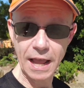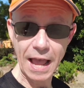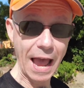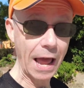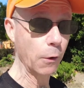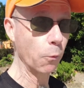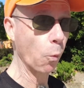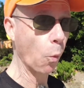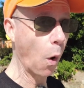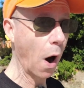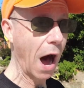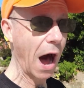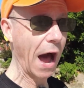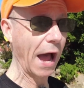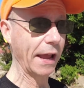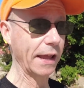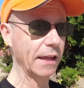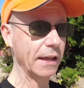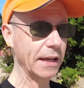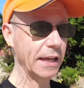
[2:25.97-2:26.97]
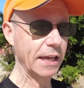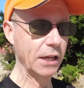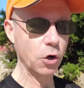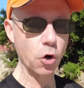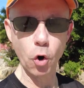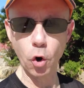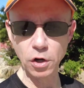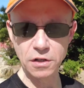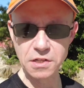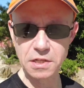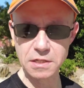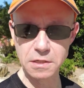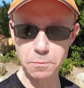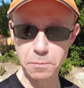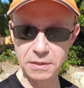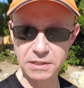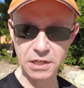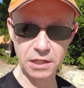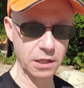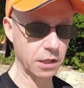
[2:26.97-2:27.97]
and why he caused this
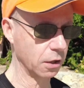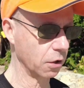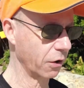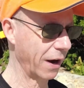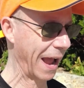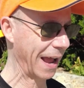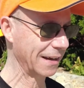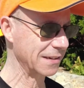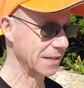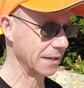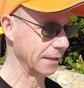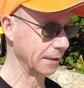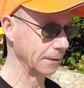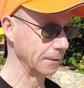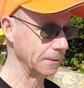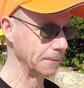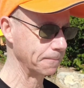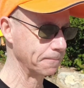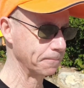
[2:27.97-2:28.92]
particular accident.